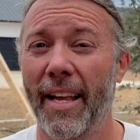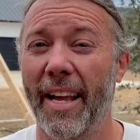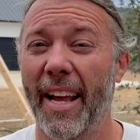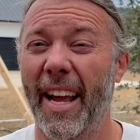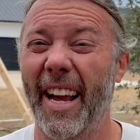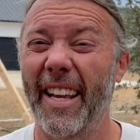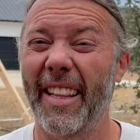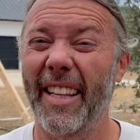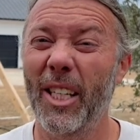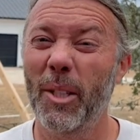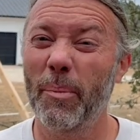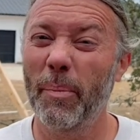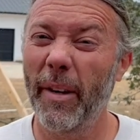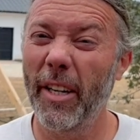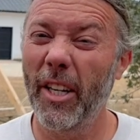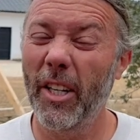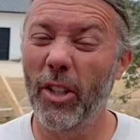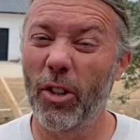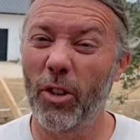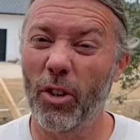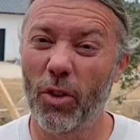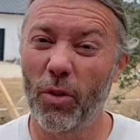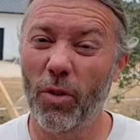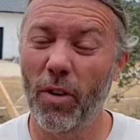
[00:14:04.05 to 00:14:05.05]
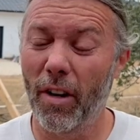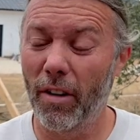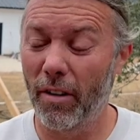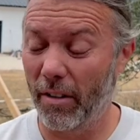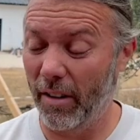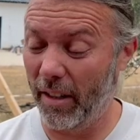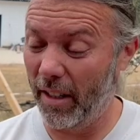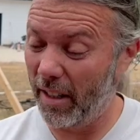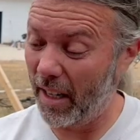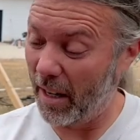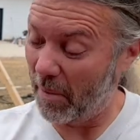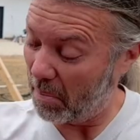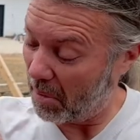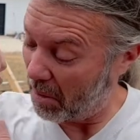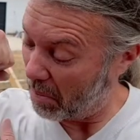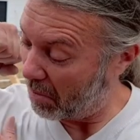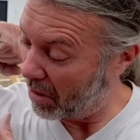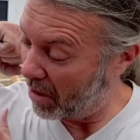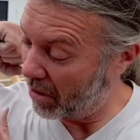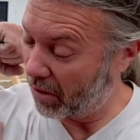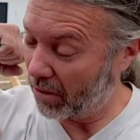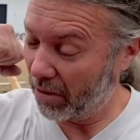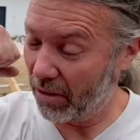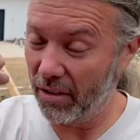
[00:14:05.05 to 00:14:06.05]
And that's making you stronger. And then you have big
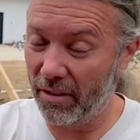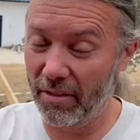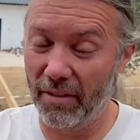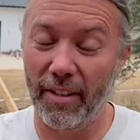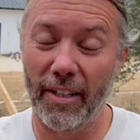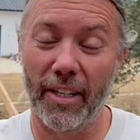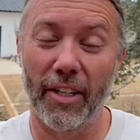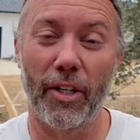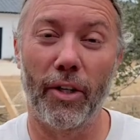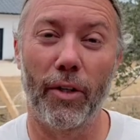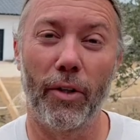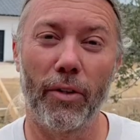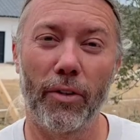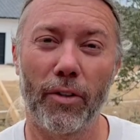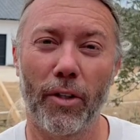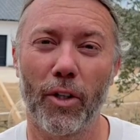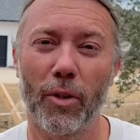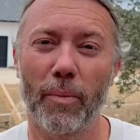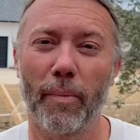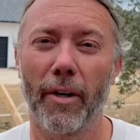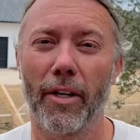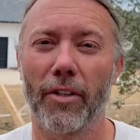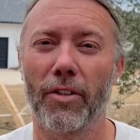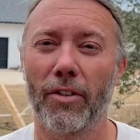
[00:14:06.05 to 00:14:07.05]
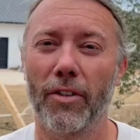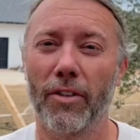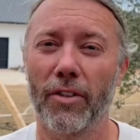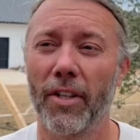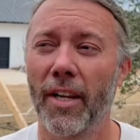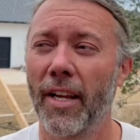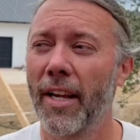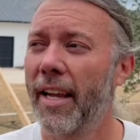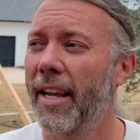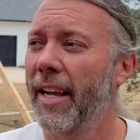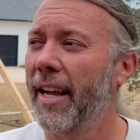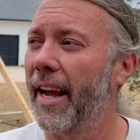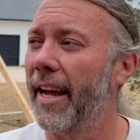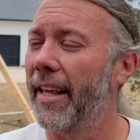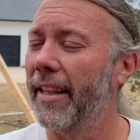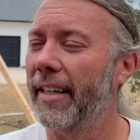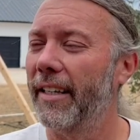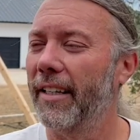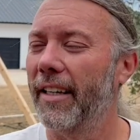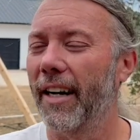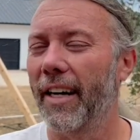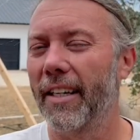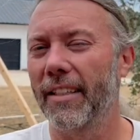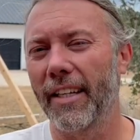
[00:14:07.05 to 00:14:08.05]
muscles. And then you use those muscles. And
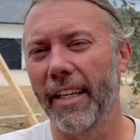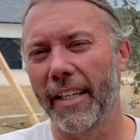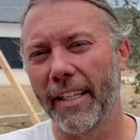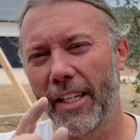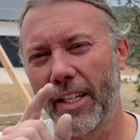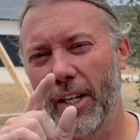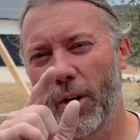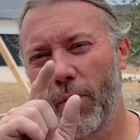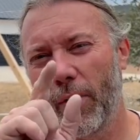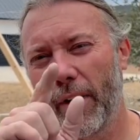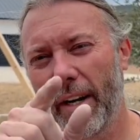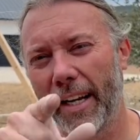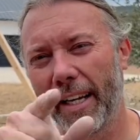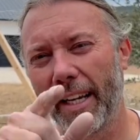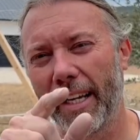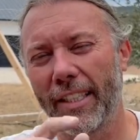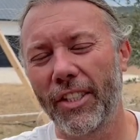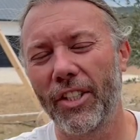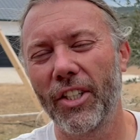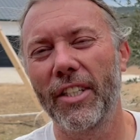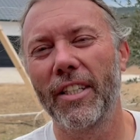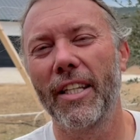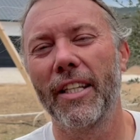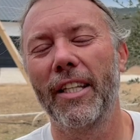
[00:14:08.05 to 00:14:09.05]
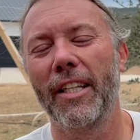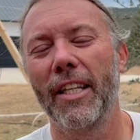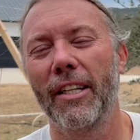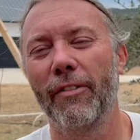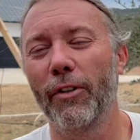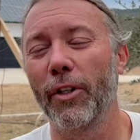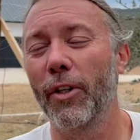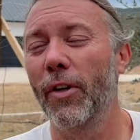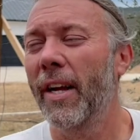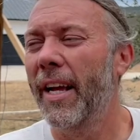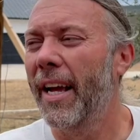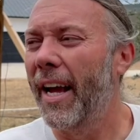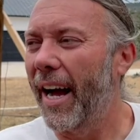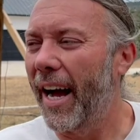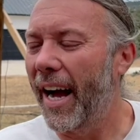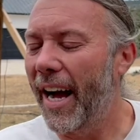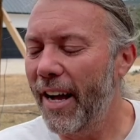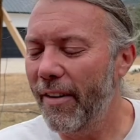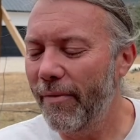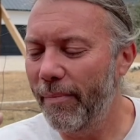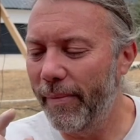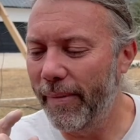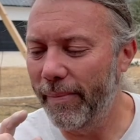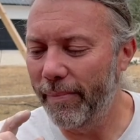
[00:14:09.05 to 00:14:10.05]
then God's like, you know what? I got just the thing for you.
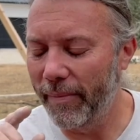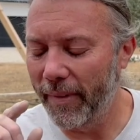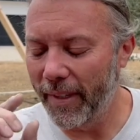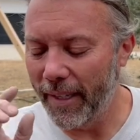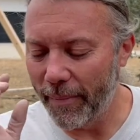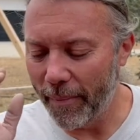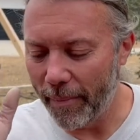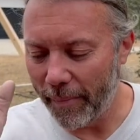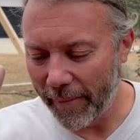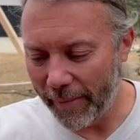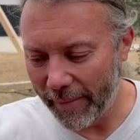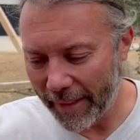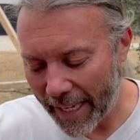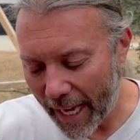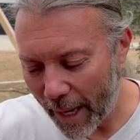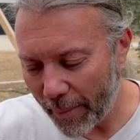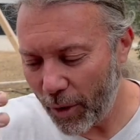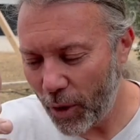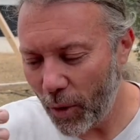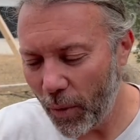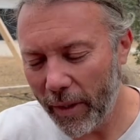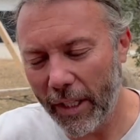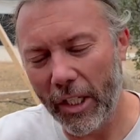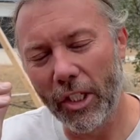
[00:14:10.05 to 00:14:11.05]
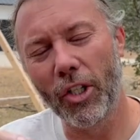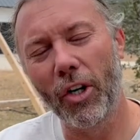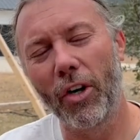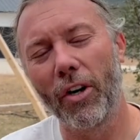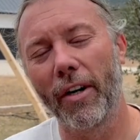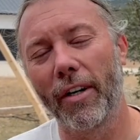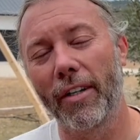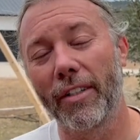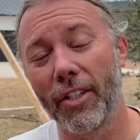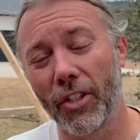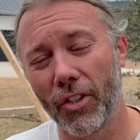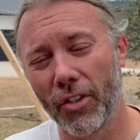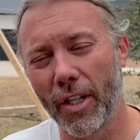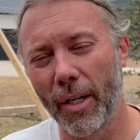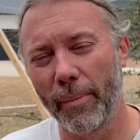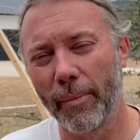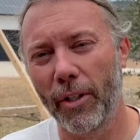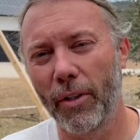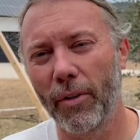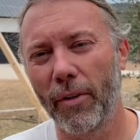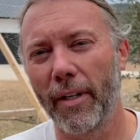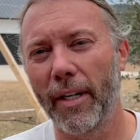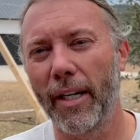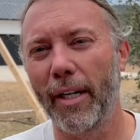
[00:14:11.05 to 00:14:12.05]
I've kept you in the dark to some
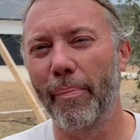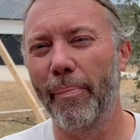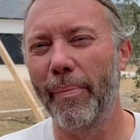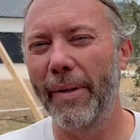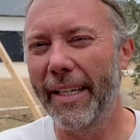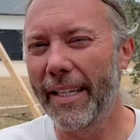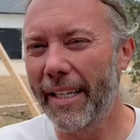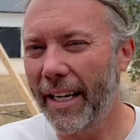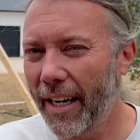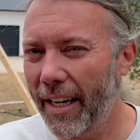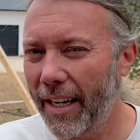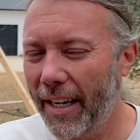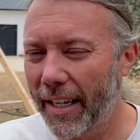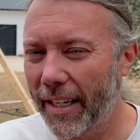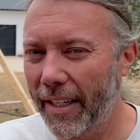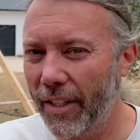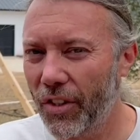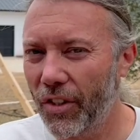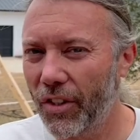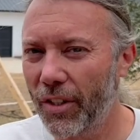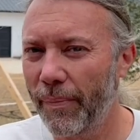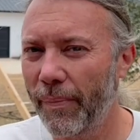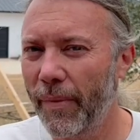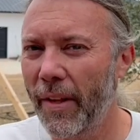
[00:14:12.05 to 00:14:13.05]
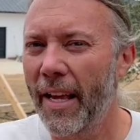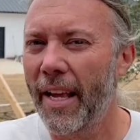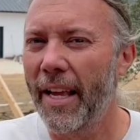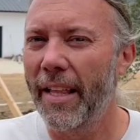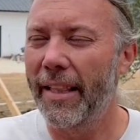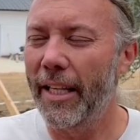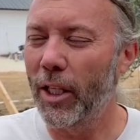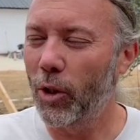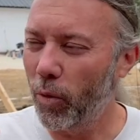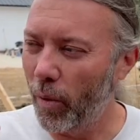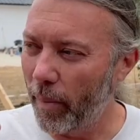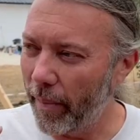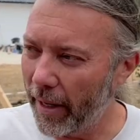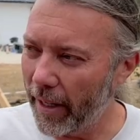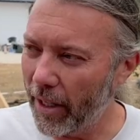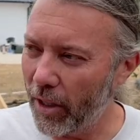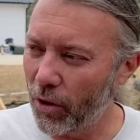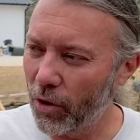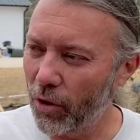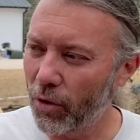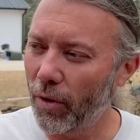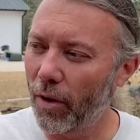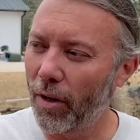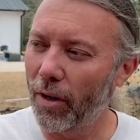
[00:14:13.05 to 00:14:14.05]
degree because this will make you
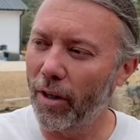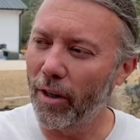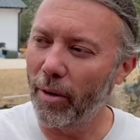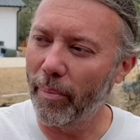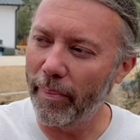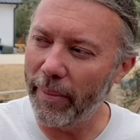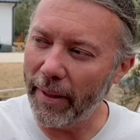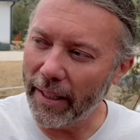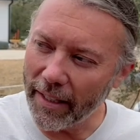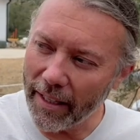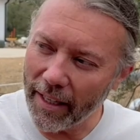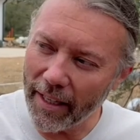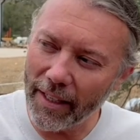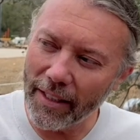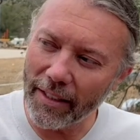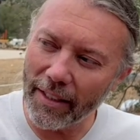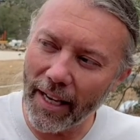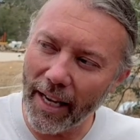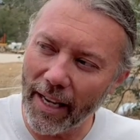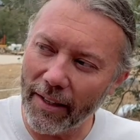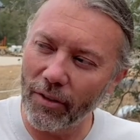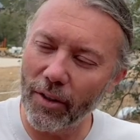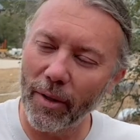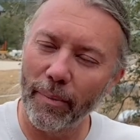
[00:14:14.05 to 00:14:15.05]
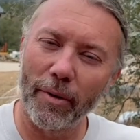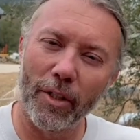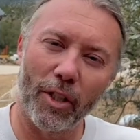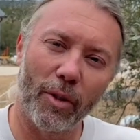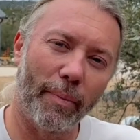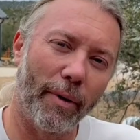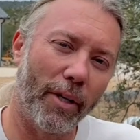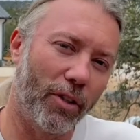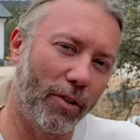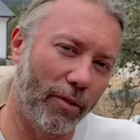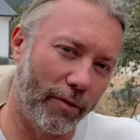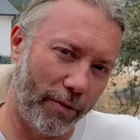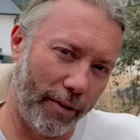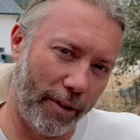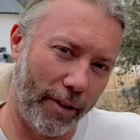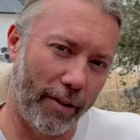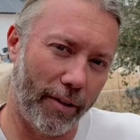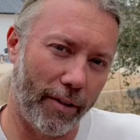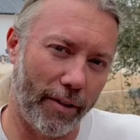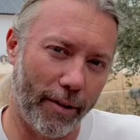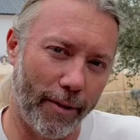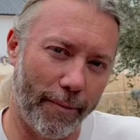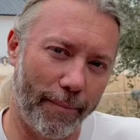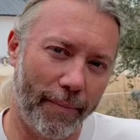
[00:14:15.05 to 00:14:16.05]
stronger because I have something special for you
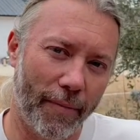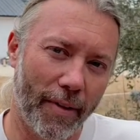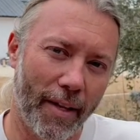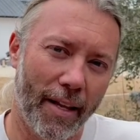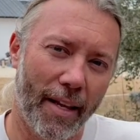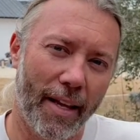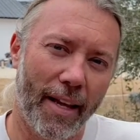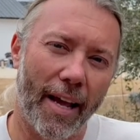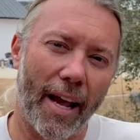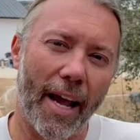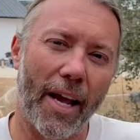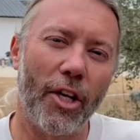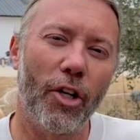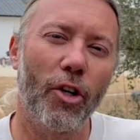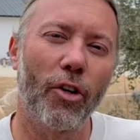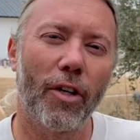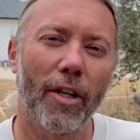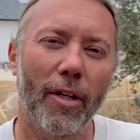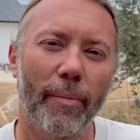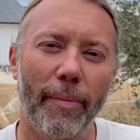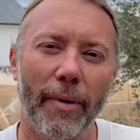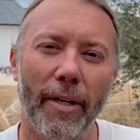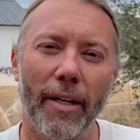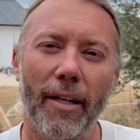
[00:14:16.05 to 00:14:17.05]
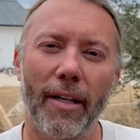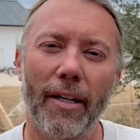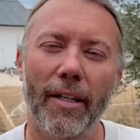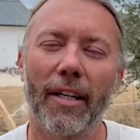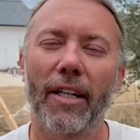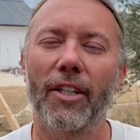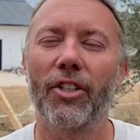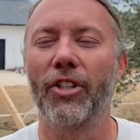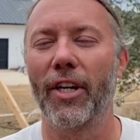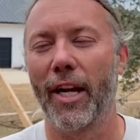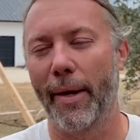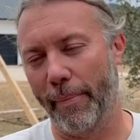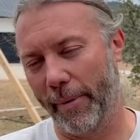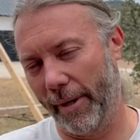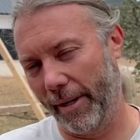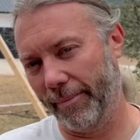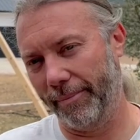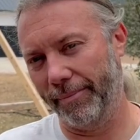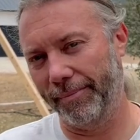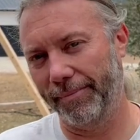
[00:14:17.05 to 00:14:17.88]
to do. And you're going to be a champion,